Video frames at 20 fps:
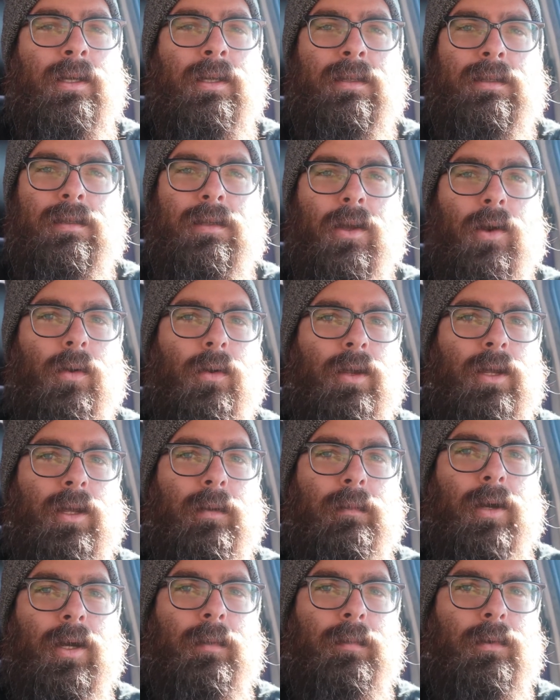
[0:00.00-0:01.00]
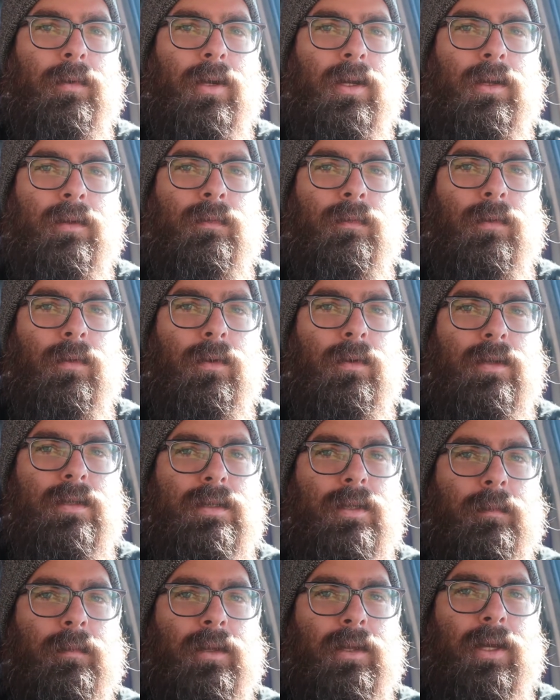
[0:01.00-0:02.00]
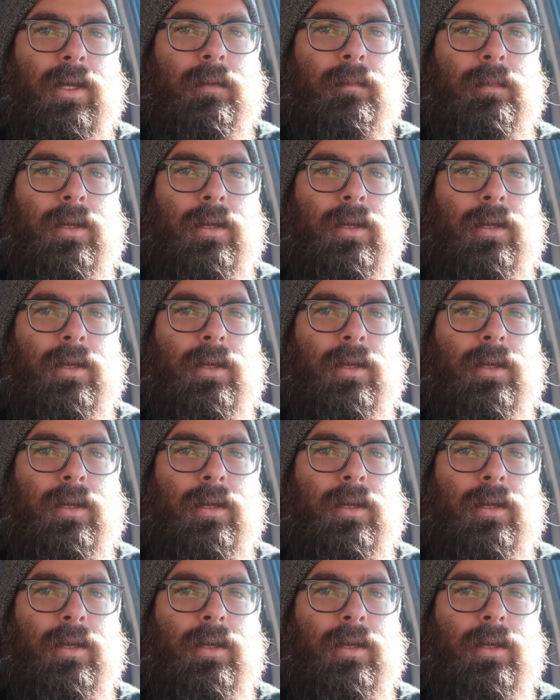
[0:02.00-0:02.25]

It's an OEM upgrade for someone like